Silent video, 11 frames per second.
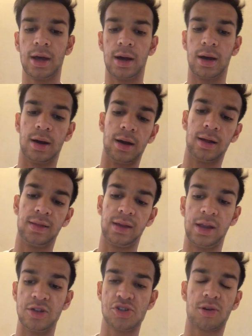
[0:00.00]

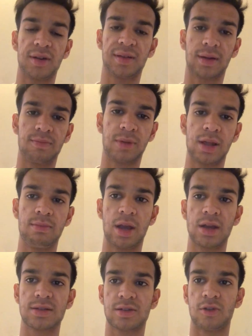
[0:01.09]
the insurance company
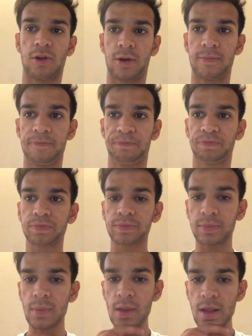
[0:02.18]
makes sure
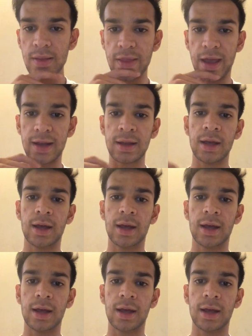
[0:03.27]
that